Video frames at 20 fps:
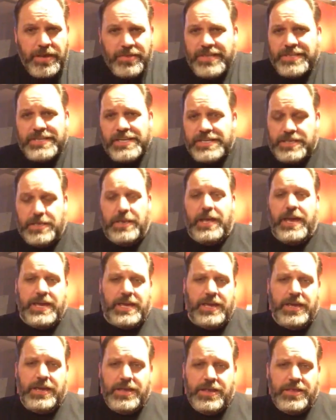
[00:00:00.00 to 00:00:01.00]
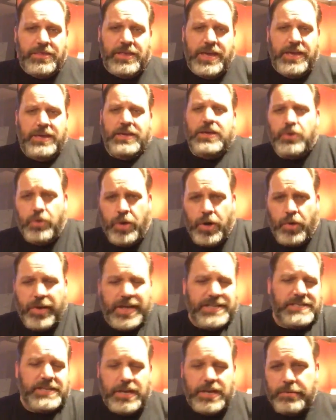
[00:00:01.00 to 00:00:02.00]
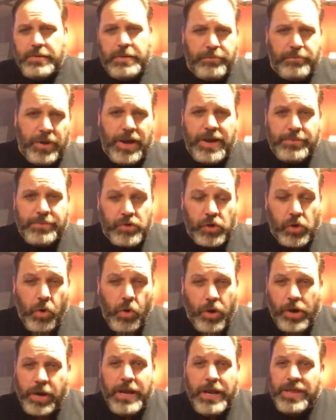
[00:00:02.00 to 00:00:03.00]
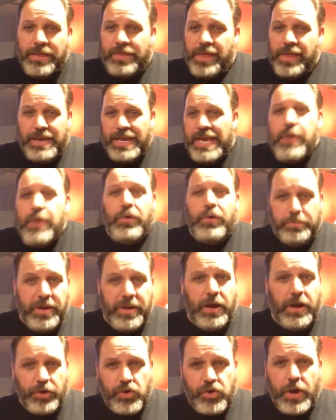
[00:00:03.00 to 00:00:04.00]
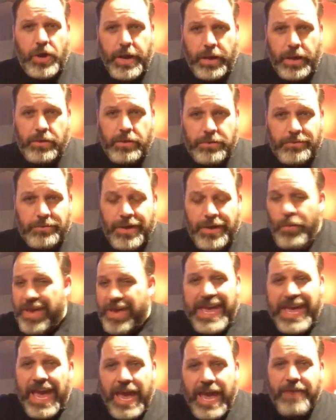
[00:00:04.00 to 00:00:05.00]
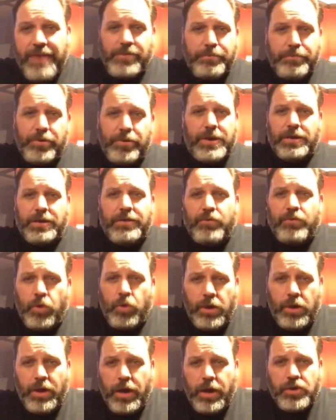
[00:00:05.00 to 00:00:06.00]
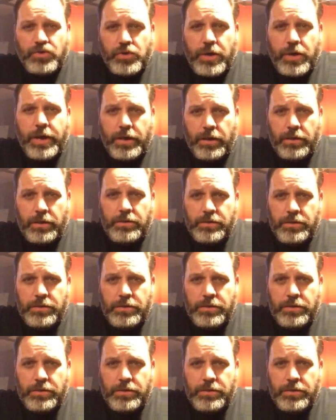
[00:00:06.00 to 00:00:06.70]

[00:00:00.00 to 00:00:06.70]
This isn't like they, arrested him and brought him to court. Then he would be on trial, right? We can't ever put LaVoy on trial.